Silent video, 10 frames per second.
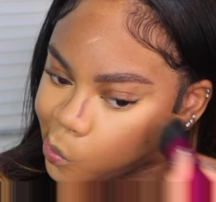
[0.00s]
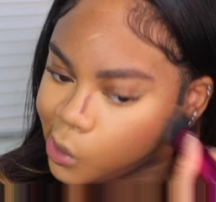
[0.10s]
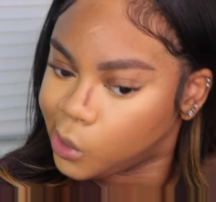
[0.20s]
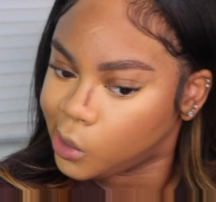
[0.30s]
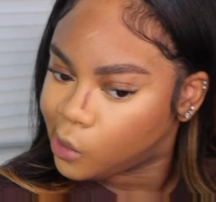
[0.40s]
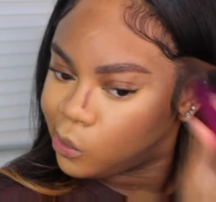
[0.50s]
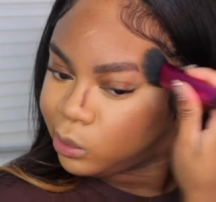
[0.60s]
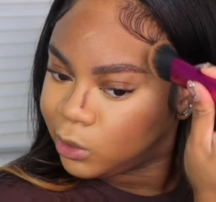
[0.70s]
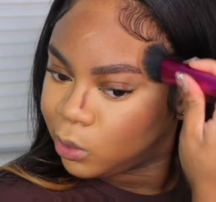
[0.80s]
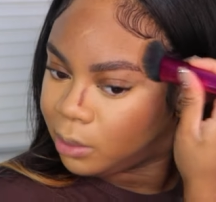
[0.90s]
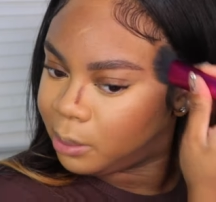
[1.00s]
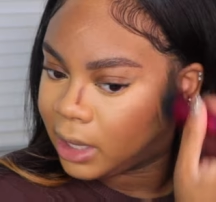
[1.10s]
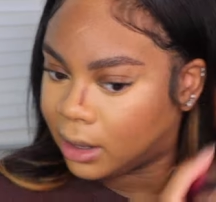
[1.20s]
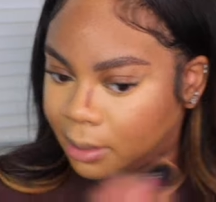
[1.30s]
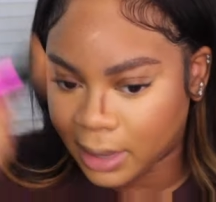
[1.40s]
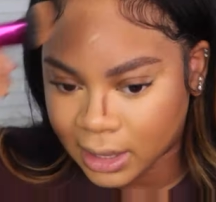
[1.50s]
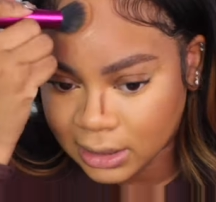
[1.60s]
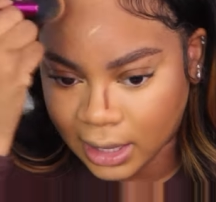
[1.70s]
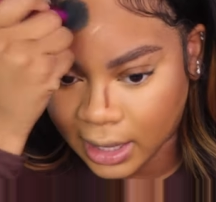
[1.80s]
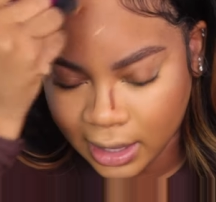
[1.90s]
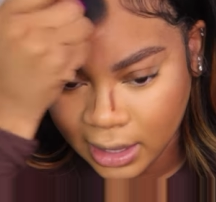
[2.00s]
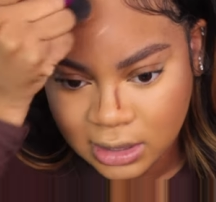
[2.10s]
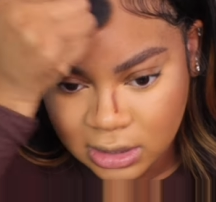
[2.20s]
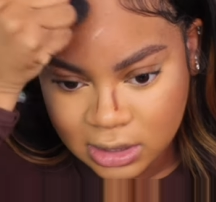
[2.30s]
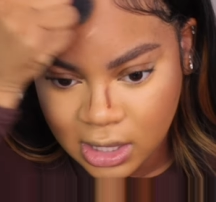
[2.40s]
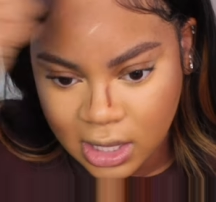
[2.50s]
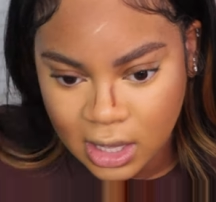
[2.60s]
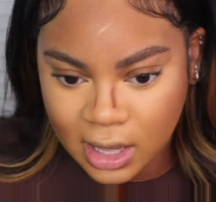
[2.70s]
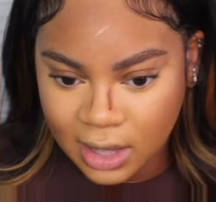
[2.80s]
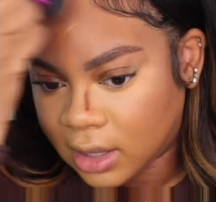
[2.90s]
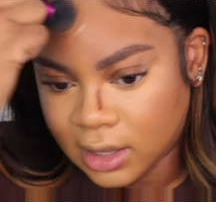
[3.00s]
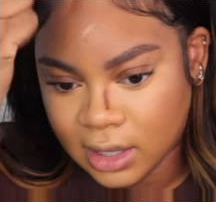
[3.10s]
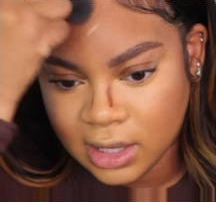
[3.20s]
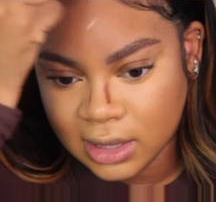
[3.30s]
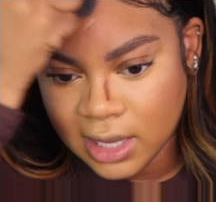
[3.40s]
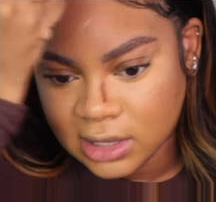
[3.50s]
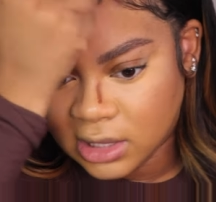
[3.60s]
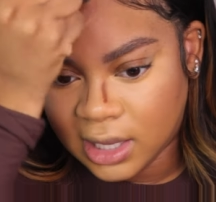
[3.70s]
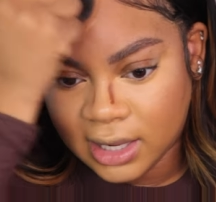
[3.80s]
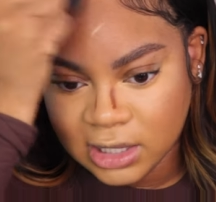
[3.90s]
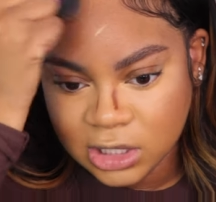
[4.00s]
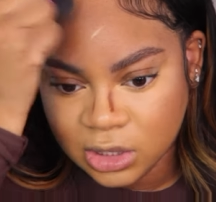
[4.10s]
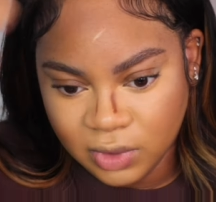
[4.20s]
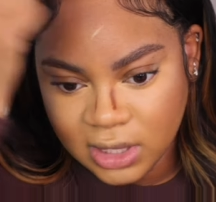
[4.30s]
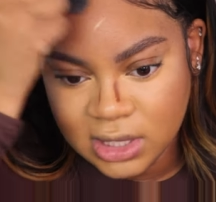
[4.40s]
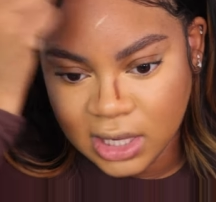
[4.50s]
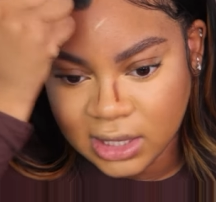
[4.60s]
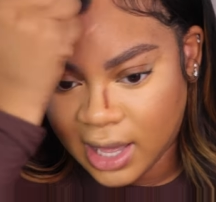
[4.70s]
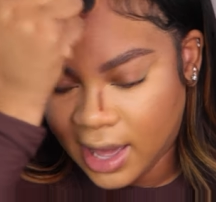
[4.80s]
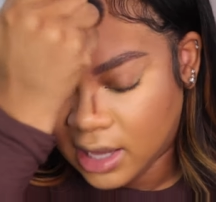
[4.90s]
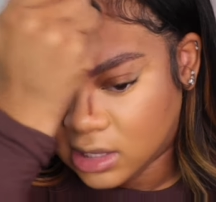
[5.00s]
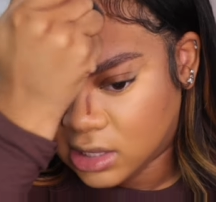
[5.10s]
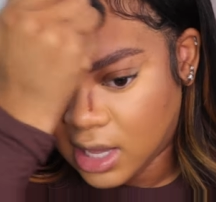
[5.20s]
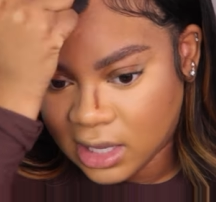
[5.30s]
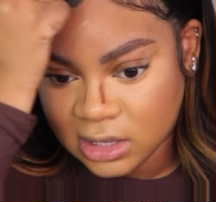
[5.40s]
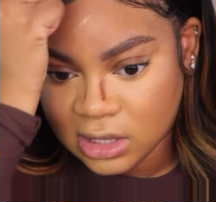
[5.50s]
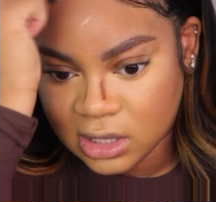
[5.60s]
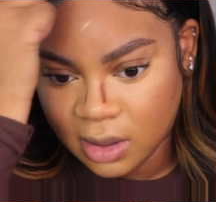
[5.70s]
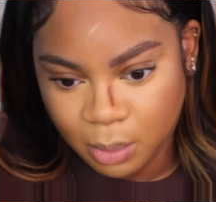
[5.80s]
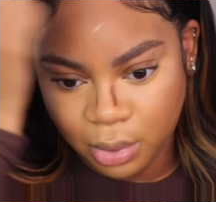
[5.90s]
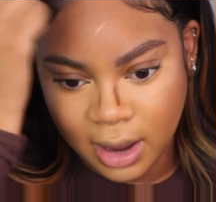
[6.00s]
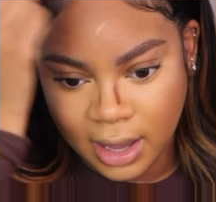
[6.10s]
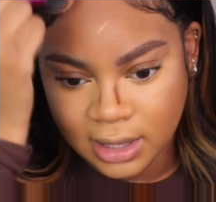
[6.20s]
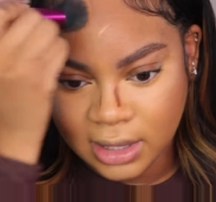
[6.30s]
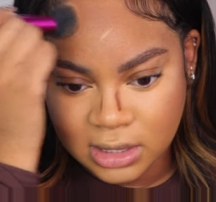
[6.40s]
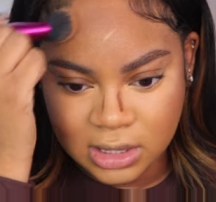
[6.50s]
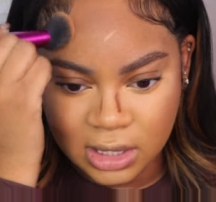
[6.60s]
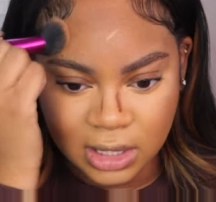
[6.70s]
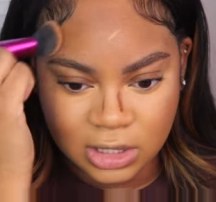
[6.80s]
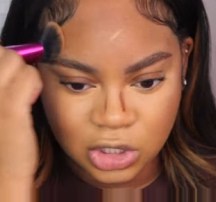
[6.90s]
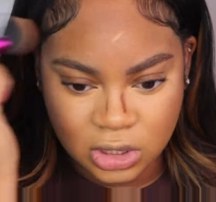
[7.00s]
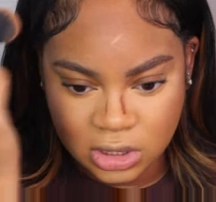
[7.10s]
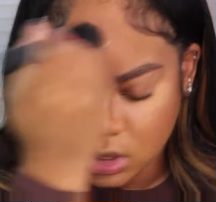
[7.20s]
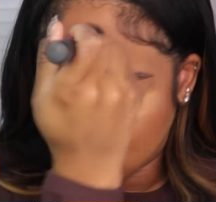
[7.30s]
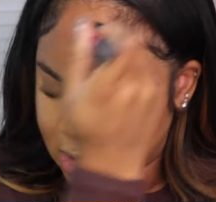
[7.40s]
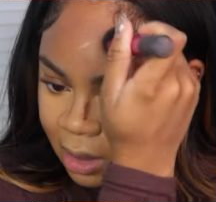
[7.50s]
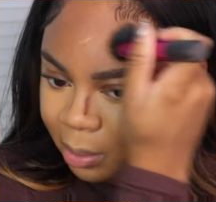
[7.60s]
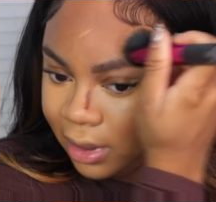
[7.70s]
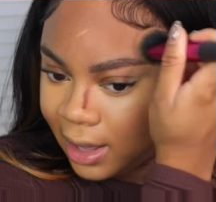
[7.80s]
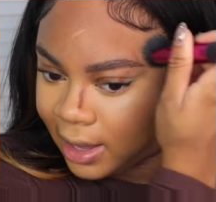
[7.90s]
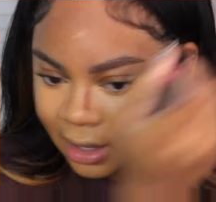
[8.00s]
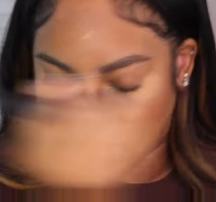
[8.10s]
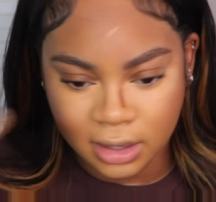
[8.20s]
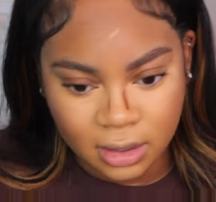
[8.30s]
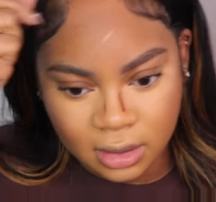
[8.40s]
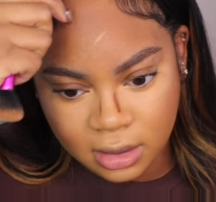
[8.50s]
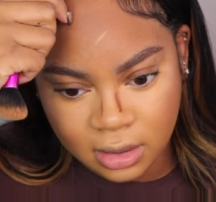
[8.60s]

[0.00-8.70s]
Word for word: you know, we doing bigger and better things. And now that that's done, I just really take the excess products and then just apply it